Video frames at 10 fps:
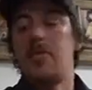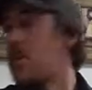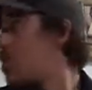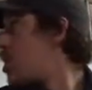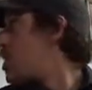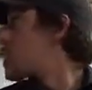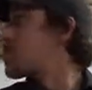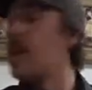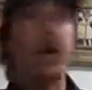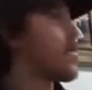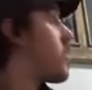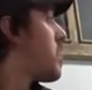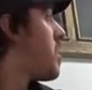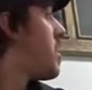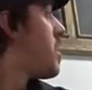Good
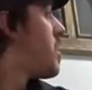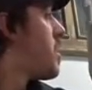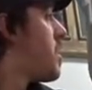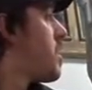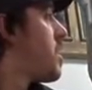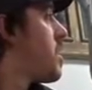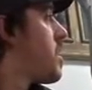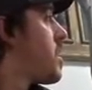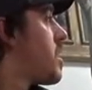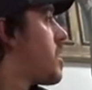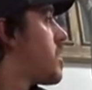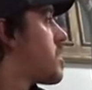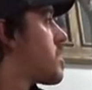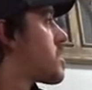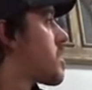example
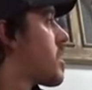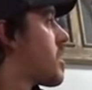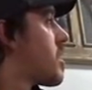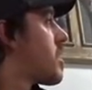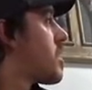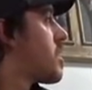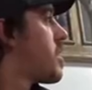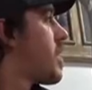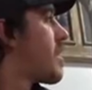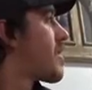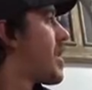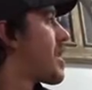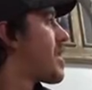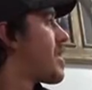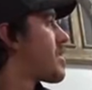is I've got
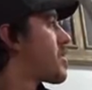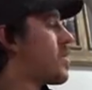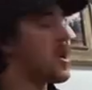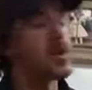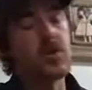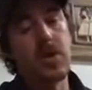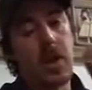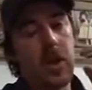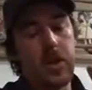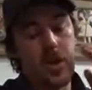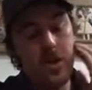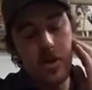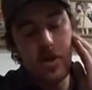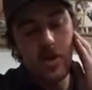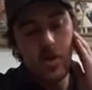a traditional head
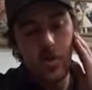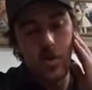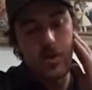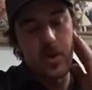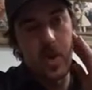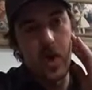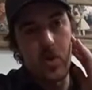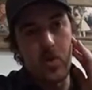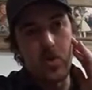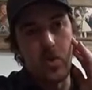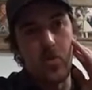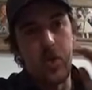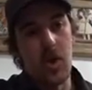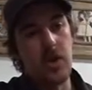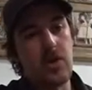with a Harrow
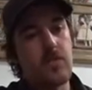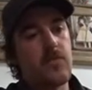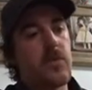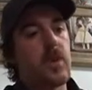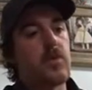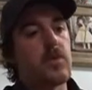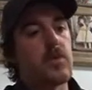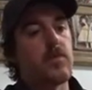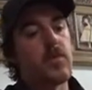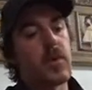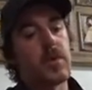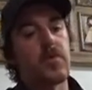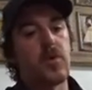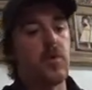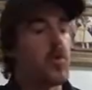crowbar, and if anyone's ever picked up
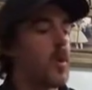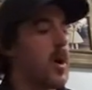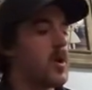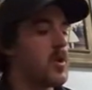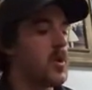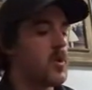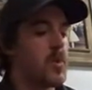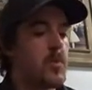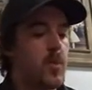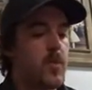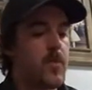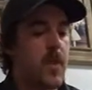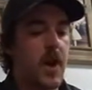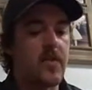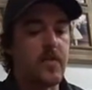a crowbar, you know they're about
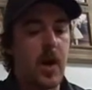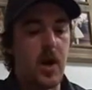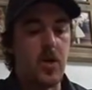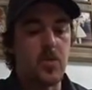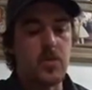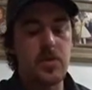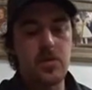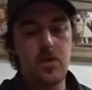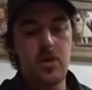5 pounds.